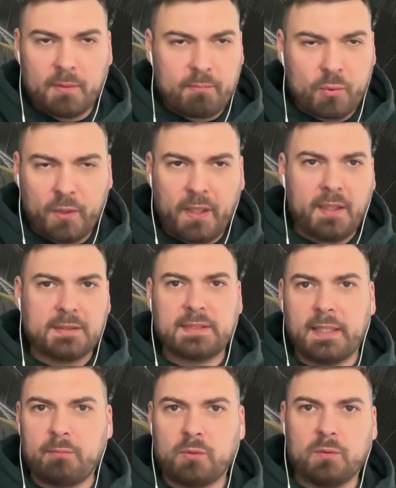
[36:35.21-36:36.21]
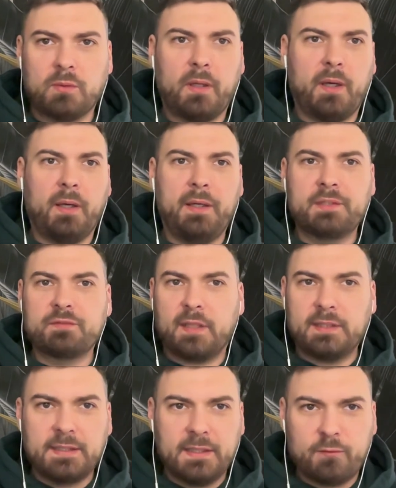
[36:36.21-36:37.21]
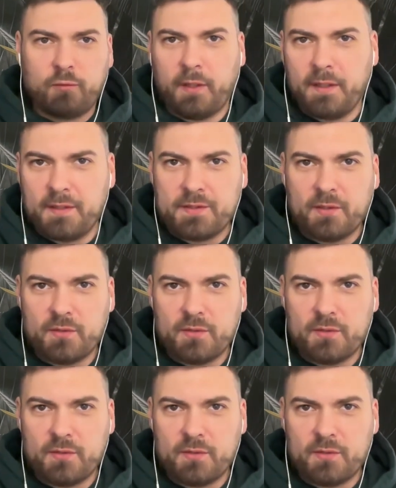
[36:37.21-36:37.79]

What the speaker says: booking a table, inviting friends.